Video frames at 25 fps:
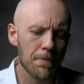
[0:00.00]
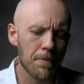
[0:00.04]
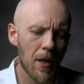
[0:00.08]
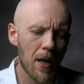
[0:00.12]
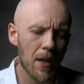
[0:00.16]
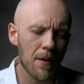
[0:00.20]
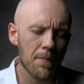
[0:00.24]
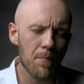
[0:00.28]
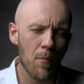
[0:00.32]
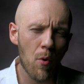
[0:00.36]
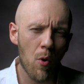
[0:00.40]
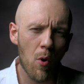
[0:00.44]

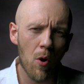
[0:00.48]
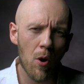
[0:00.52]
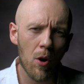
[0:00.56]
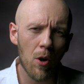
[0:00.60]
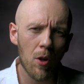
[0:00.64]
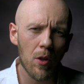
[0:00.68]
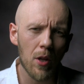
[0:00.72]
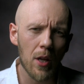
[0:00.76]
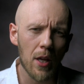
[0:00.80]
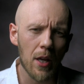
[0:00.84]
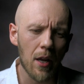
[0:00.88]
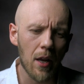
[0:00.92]

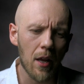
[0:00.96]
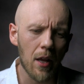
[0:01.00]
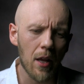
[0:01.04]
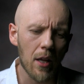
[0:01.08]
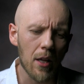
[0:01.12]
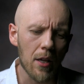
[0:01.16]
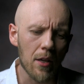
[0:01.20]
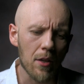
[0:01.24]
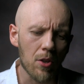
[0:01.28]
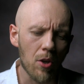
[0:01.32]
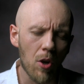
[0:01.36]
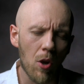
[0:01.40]
moral
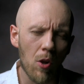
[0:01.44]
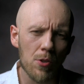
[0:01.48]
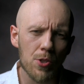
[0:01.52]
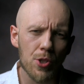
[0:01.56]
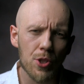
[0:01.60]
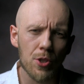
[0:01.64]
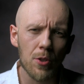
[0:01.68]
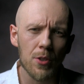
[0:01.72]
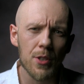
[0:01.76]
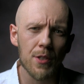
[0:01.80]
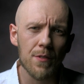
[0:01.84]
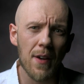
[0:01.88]
and
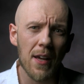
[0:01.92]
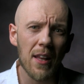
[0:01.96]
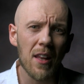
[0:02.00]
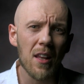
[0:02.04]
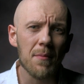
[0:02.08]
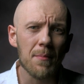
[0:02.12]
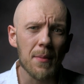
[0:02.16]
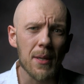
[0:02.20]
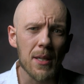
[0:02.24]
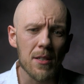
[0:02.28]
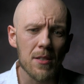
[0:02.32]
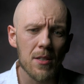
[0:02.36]
cultural
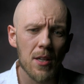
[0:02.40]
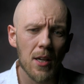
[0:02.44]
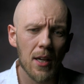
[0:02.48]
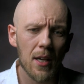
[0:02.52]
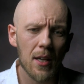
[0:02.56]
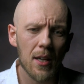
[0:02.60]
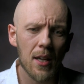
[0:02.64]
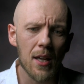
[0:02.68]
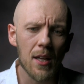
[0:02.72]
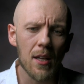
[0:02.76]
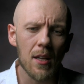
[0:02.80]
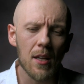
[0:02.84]
development.
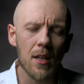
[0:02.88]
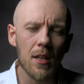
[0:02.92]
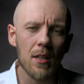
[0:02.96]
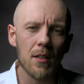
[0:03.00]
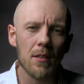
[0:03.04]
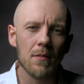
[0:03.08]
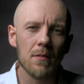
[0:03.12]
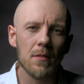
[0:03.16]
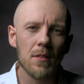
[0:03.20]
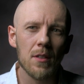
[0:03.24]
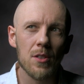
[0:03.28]
It